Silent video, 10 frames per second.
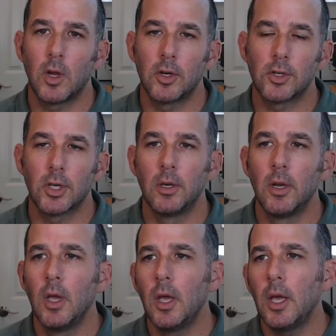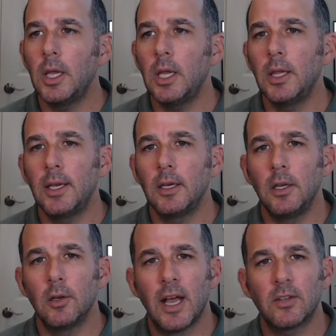Understood. And then,
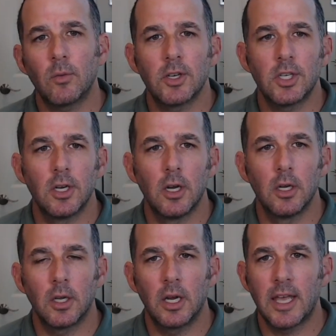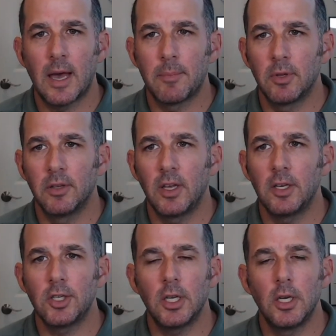last question on kind of
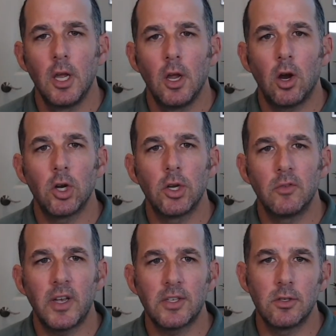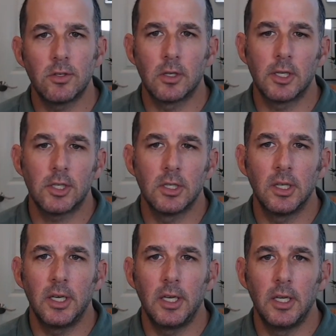capitalization. Are your investors
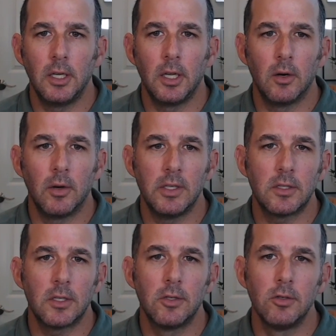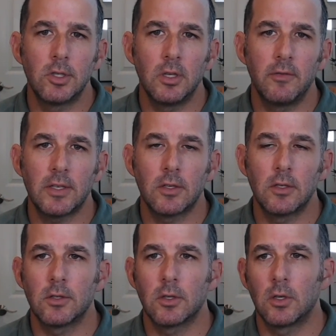traditionally, institutional
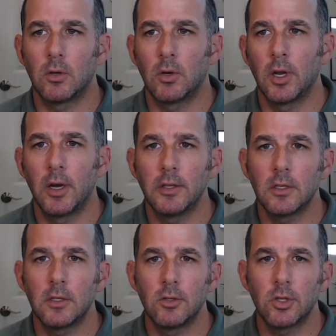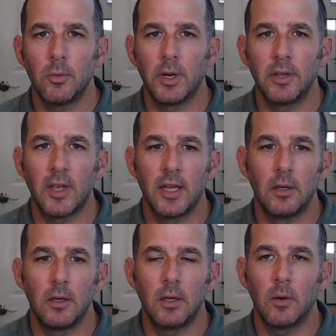investors or non-institutional? What does
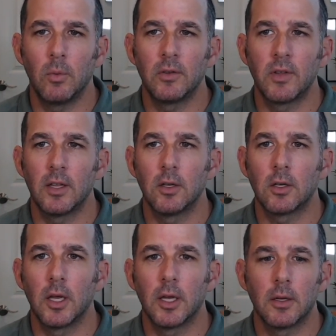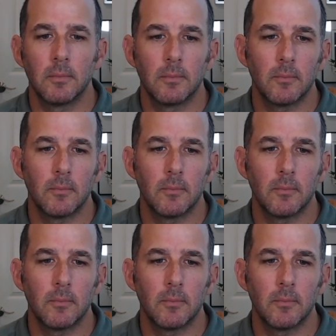that look like?